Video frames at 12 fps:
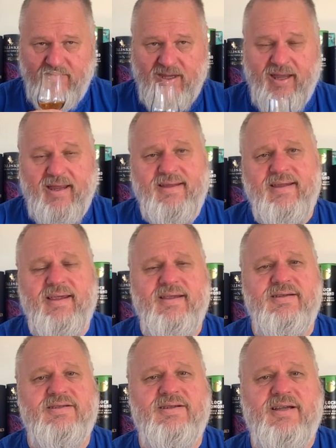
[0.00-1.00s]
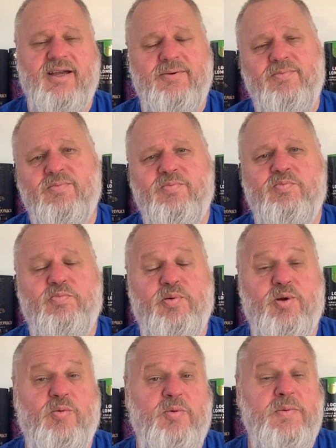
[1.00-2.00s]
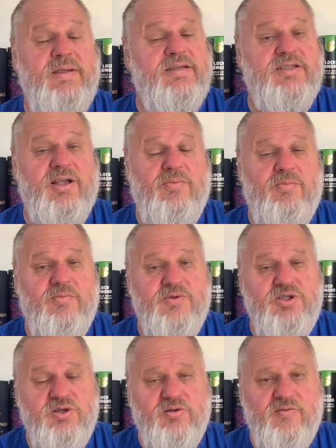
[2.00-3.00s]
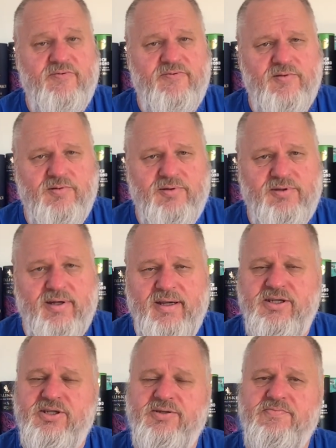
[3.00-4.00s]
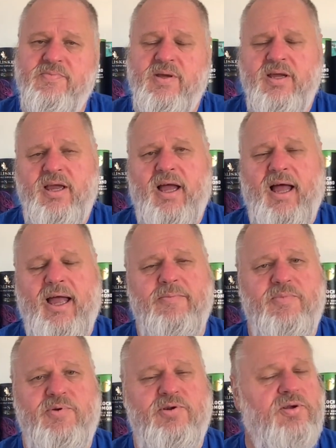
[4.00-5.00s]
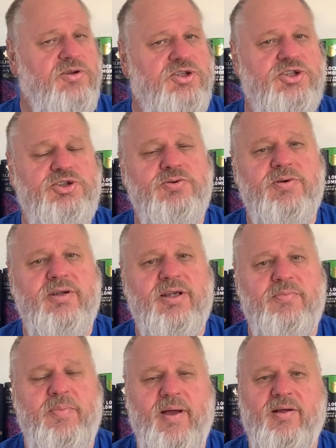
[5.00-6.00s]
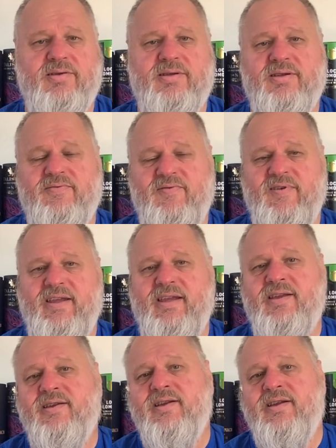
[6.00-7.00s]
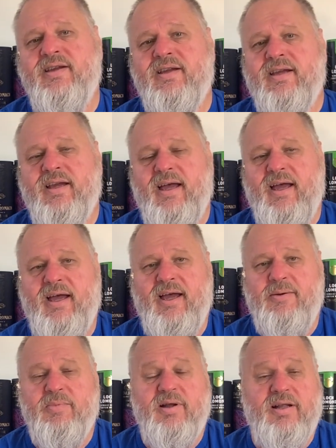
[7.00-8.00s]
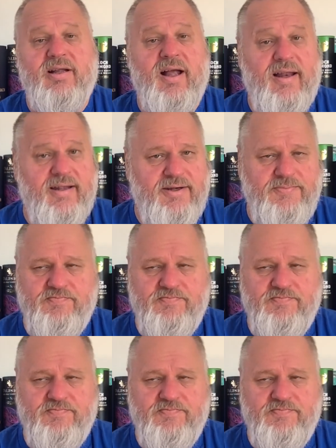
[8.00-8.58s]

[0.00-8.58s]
It is probably some chill filtration. I'm not sure about the color.